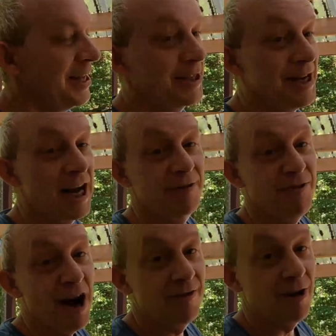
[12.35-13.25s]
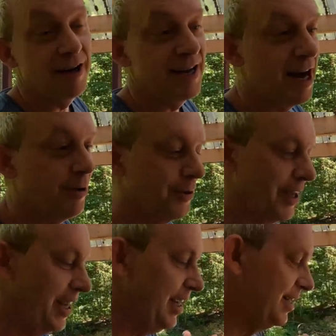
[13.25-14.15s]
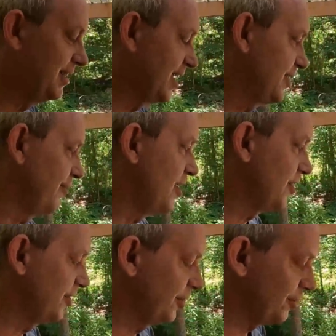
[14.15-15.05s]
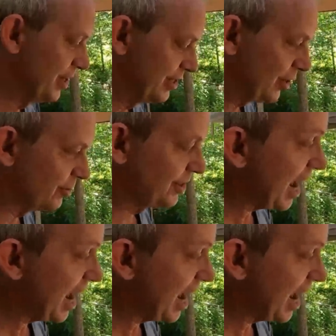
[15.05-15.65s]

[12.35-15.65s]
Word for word: it's ninety-five right now with a heat index of one hundred degrees. So